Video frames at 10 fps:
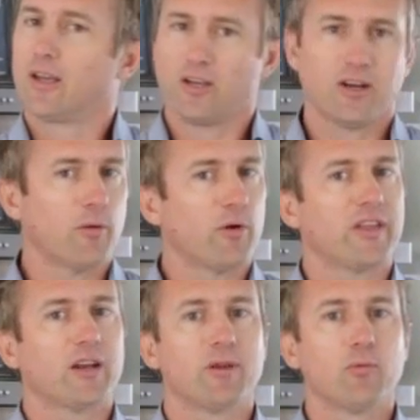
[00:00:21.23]
You don't want
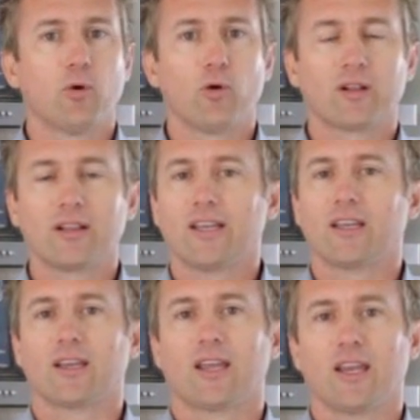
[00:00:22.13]
there to be water
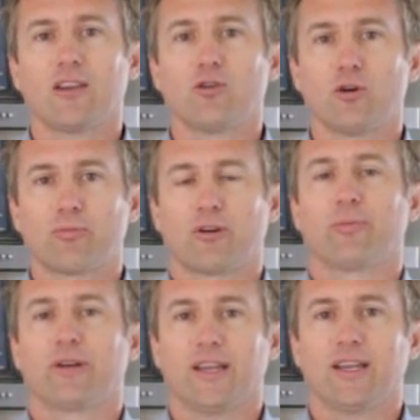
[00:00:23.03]
leaking in your
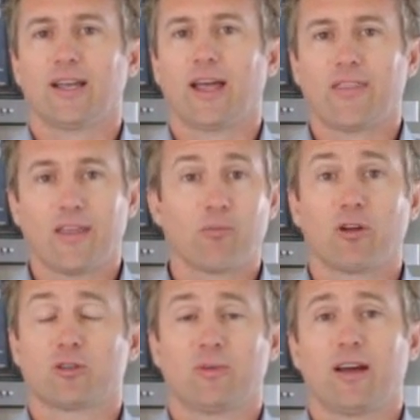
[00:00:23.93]
property and them
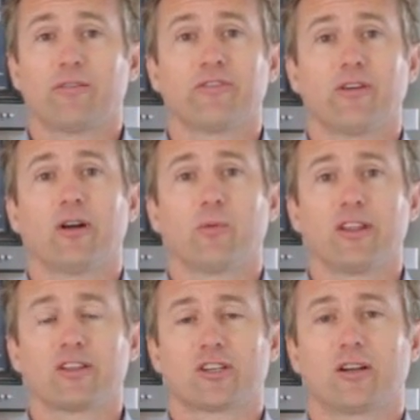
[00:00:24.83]
not to be able to find where
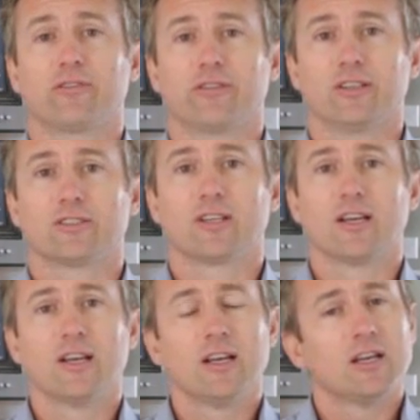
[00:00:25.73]
the shutoff is.
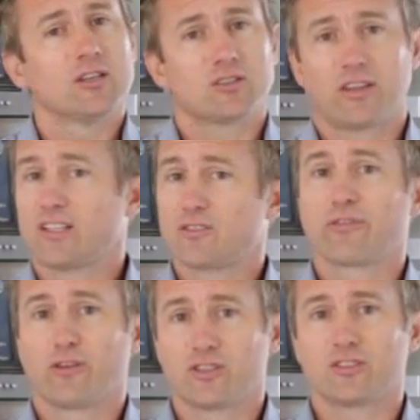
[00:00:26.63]
So that's the
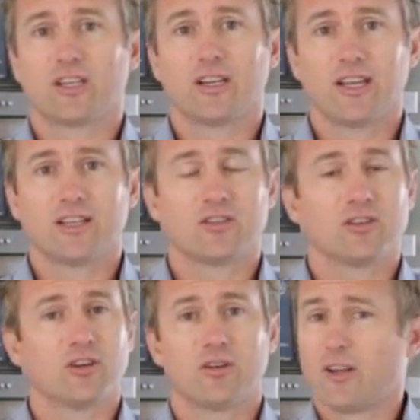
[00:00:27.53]
first thing you need to
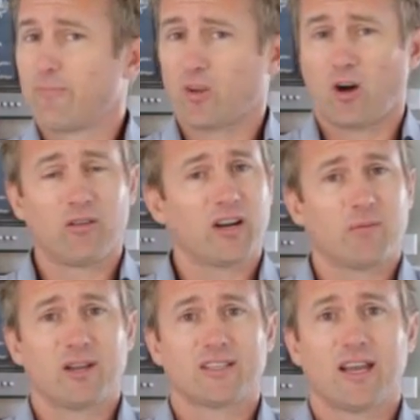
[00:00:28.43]
do. I
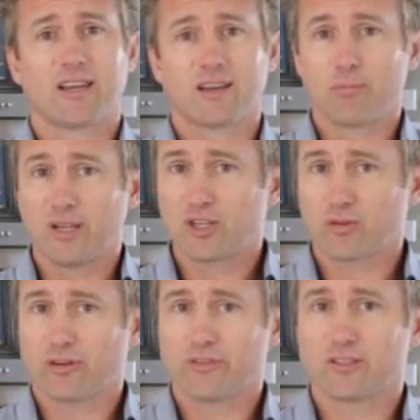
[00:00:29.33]
recommend taking a
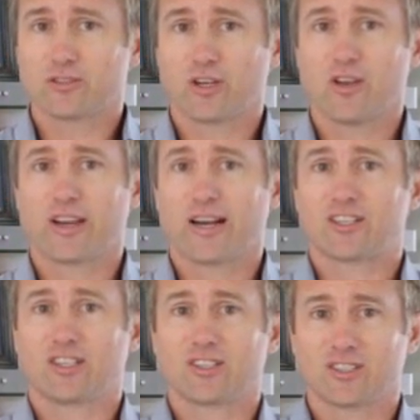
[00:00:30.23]
picture of it so you can
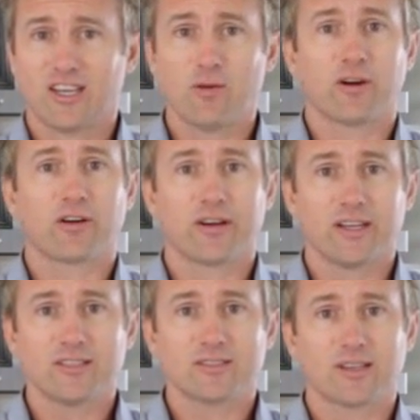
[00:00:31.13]
actually see where it
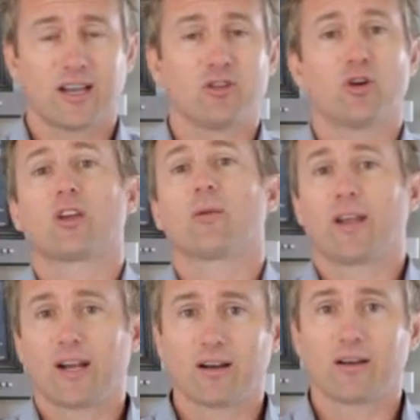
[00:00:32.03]
is and
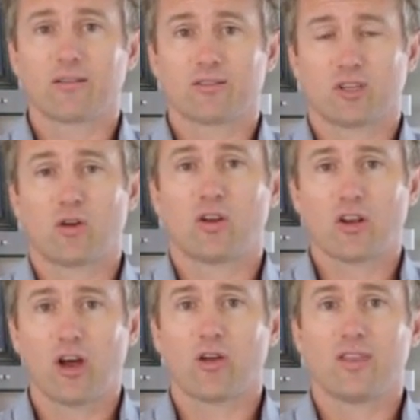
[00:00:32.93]
documenting it so you
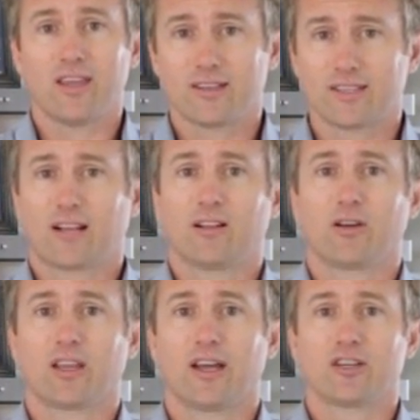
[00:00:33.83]
know the exact
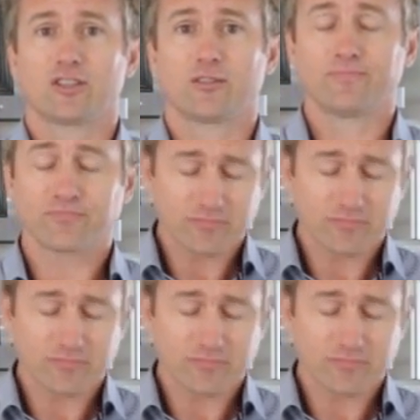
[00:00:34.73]
location.